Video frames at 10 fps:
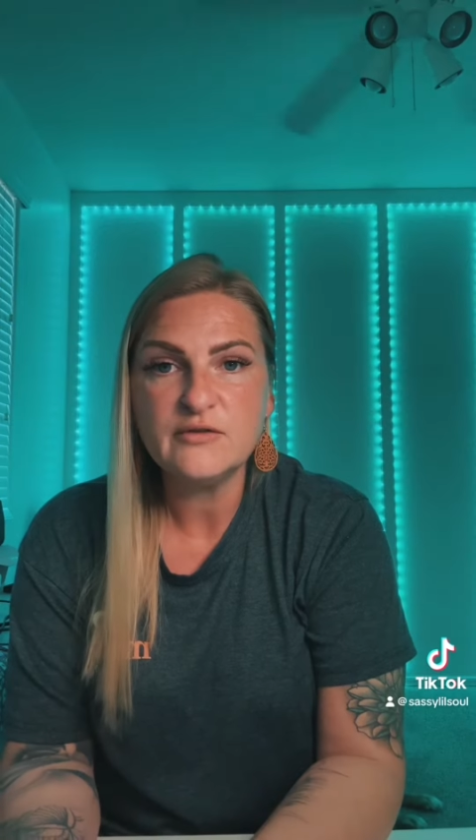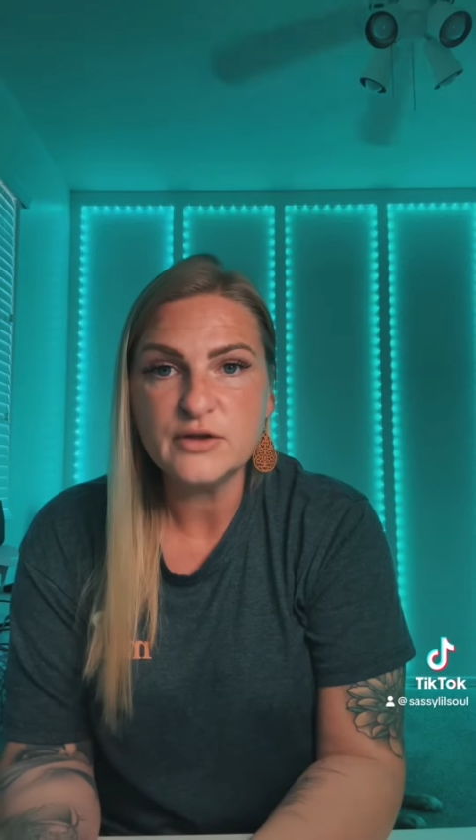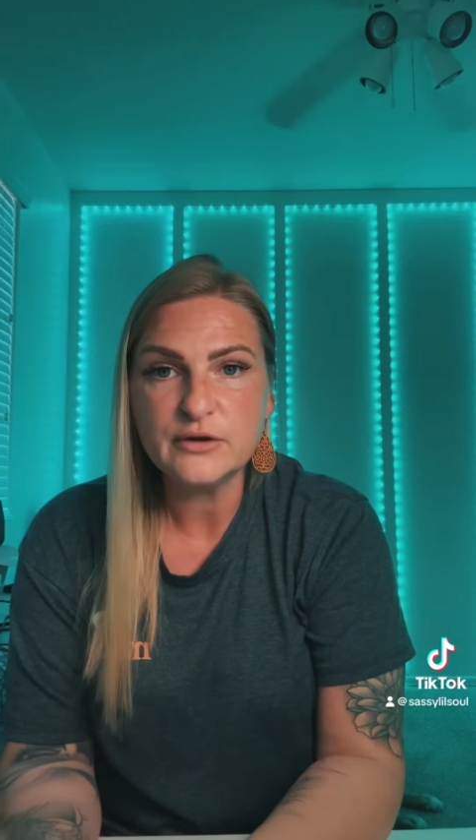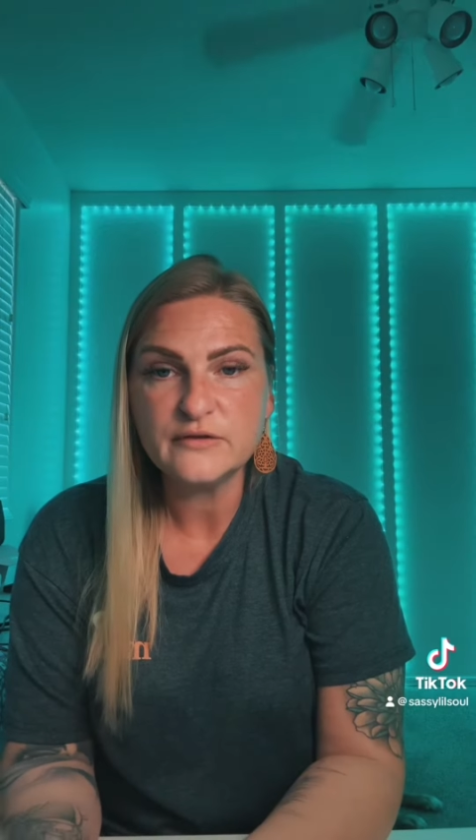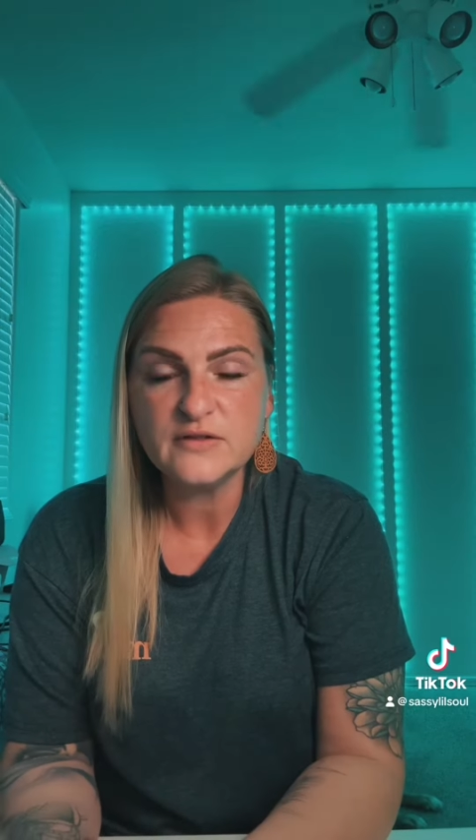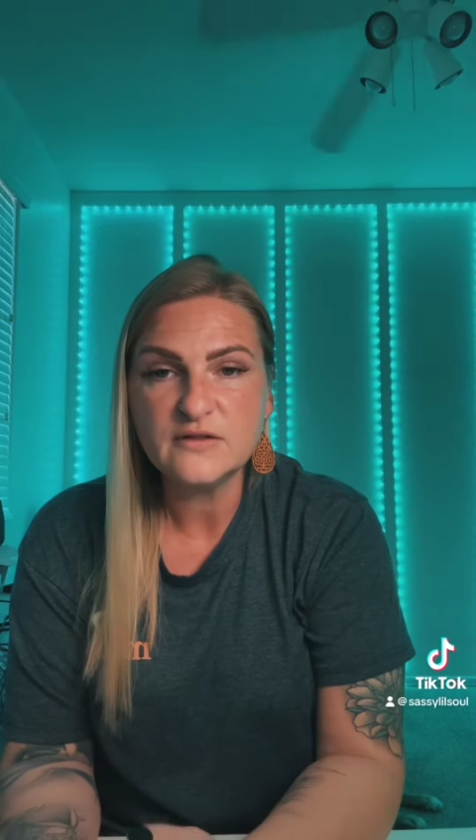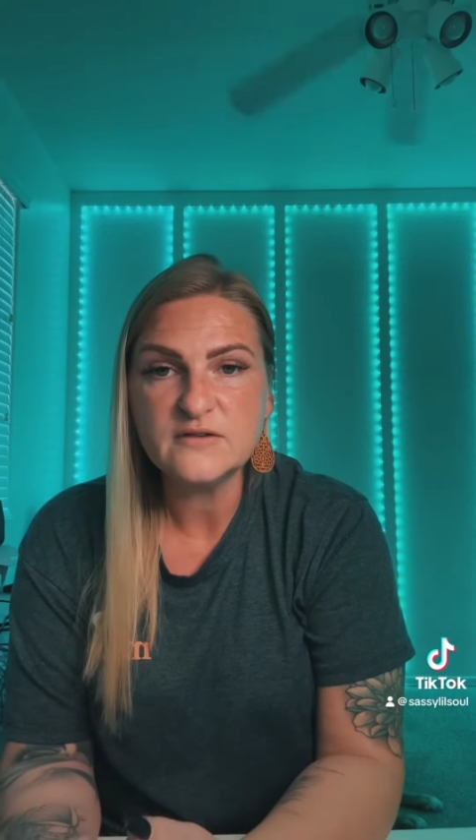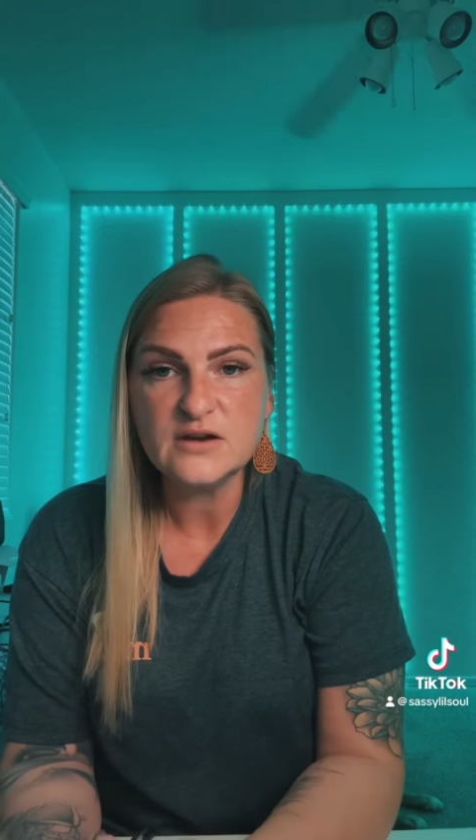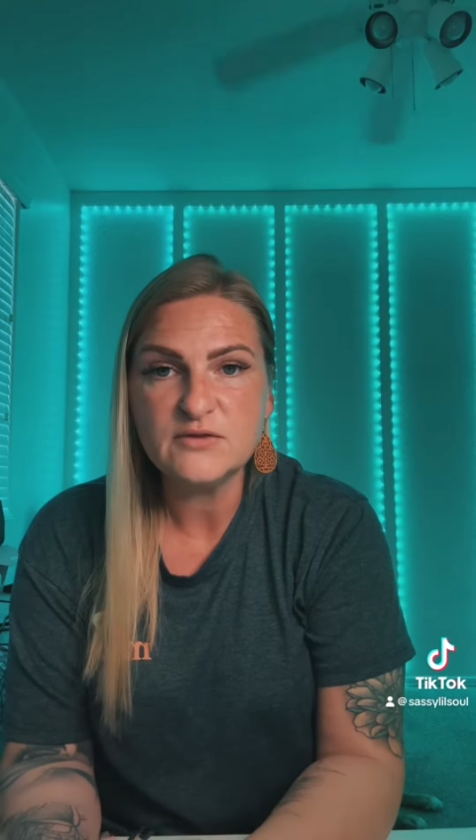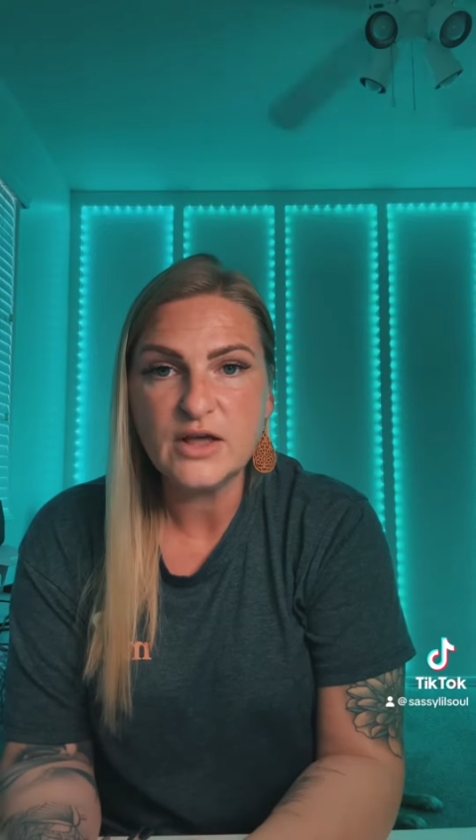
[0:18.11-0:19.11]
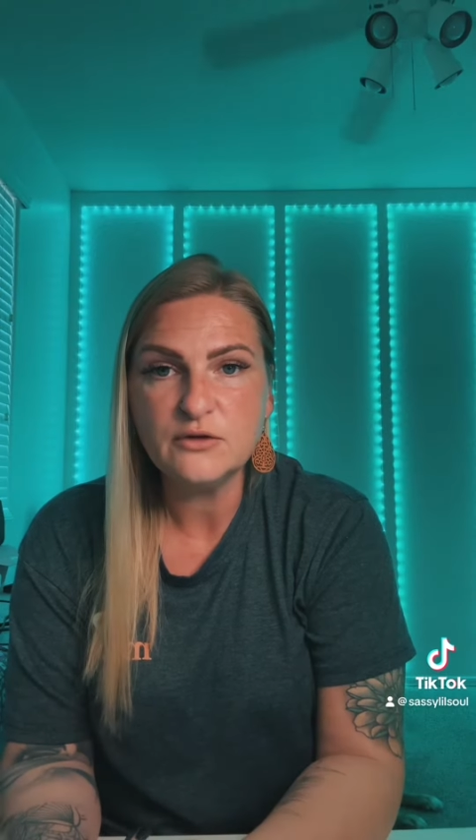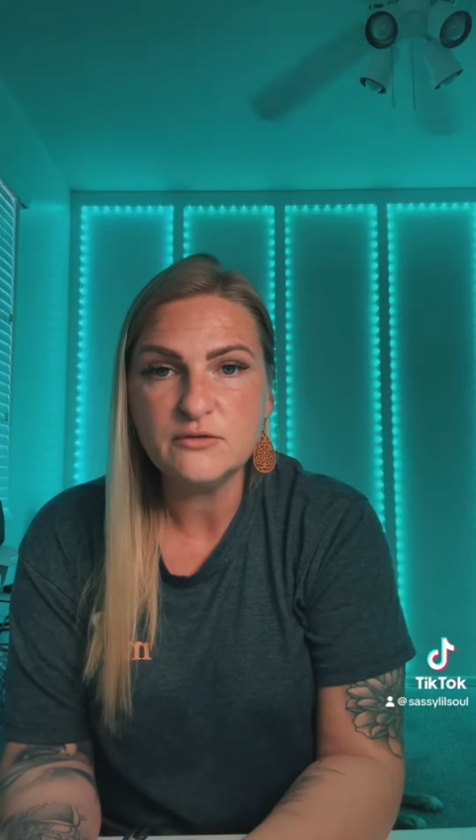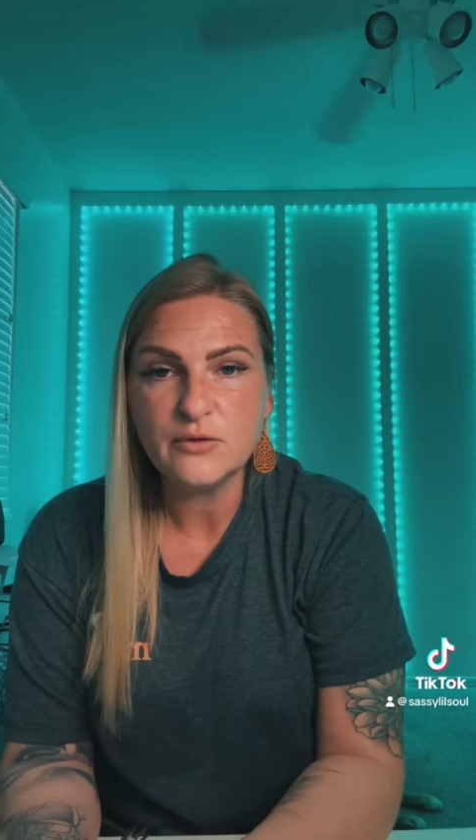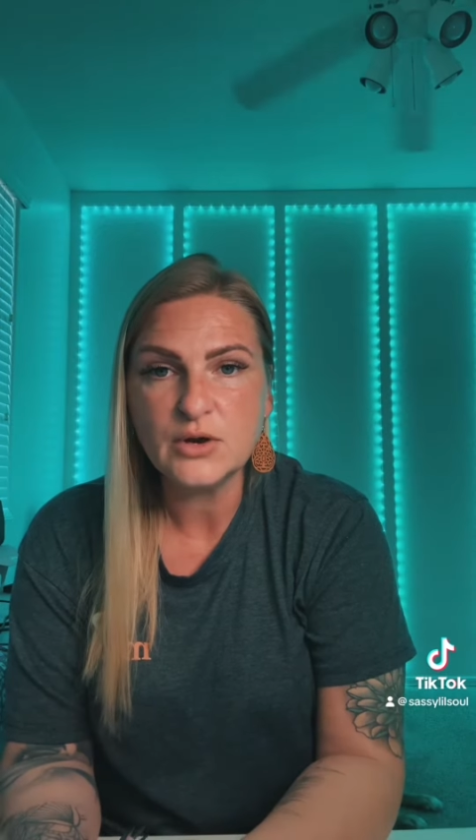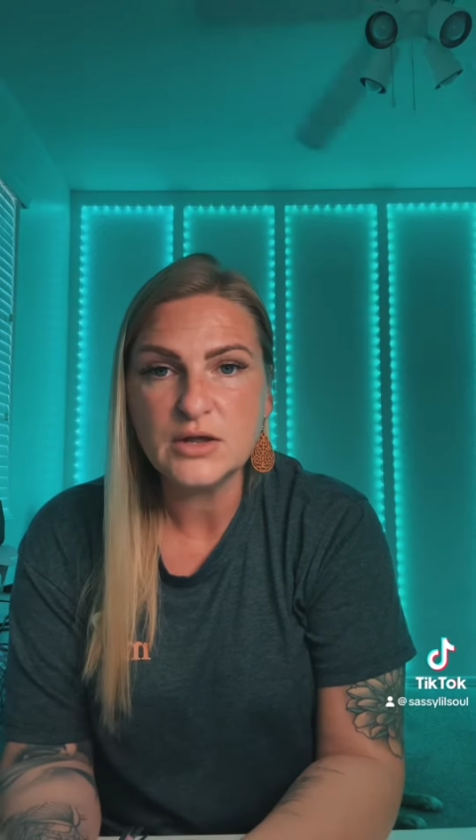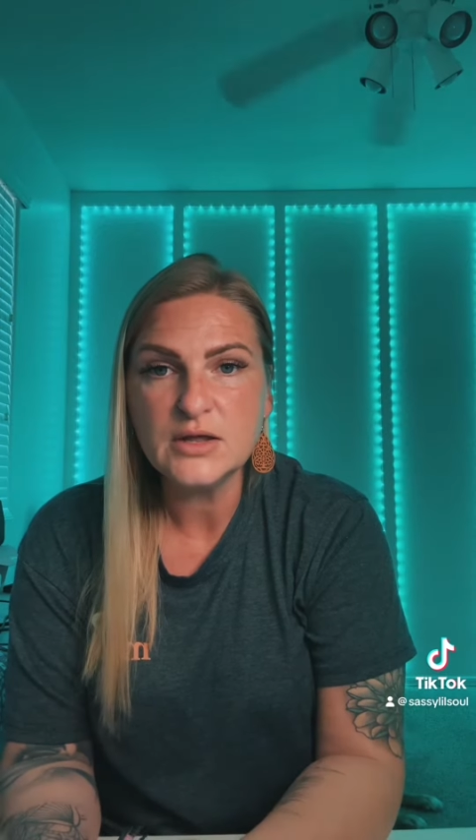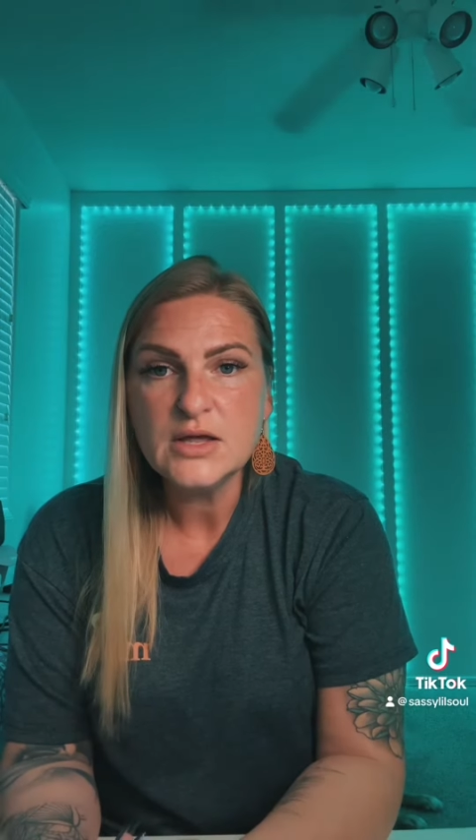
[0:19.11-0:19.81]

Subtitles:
years in the state of California.